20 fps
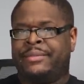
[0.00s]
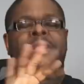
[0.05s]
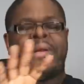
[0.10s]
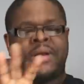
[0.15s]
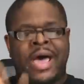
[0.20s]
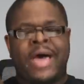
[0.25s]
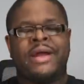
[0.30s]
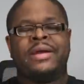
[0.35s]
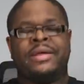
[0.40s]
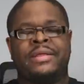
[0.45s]

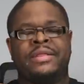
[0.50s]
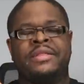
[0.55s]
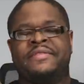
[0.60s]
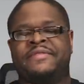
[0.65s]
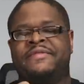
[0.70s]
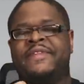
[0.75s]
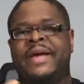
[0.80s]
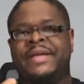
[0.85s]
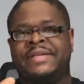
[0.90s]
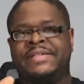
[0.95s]
Not in the
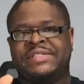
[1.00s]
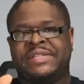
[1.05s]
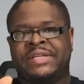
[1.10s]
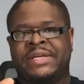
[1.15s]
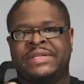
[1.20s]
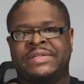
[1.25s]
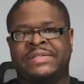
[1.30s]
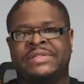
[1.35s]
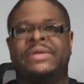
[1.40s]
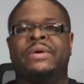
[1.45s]
fight
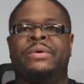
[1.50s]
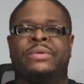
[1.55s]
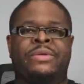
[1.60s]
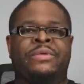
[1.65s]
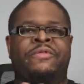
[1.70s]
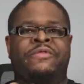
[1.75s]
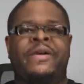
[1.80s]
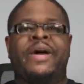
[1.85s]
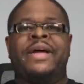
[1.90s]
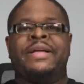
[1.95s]
scenes though,
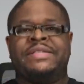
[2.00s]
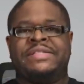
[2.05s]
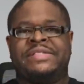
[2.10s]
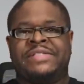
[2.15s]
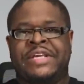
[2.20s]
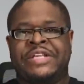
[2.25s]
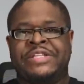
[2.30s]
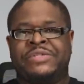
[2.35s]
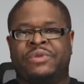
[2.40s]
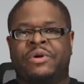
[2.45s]
the fight
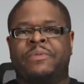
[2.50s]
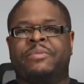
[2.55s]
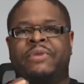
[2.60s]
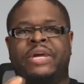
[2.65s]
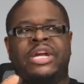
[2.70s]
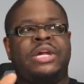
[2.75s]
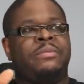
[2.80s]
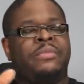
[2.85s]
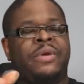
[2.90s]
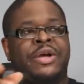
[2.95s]
scenes were
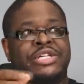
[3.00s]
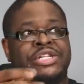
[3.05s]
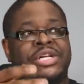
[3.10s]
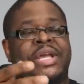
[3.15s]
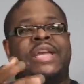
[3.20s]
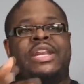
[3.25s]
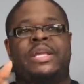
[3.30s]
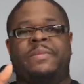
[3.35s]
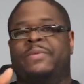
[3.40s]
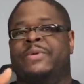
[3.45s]
pretty much
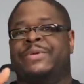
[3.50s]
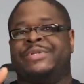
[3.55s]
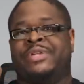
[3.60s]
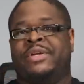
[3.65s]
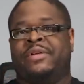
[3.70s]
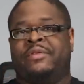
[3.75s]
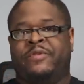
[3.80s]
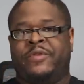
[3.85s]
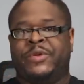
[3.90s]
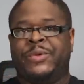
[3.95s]

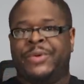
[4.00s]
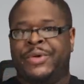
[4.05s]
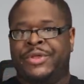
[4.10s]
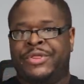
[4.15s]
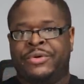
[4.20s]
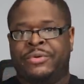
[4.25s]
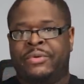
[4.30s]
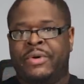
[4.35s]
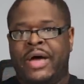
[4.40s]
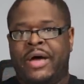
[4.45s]
80% fluid
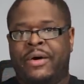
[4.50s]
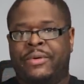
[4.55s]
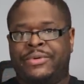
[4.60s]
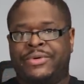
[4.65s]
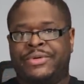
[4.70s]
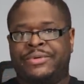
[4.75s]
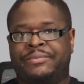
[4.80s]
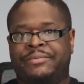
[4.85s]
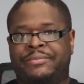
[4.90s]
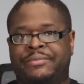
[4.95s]

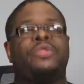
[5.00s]
throughout.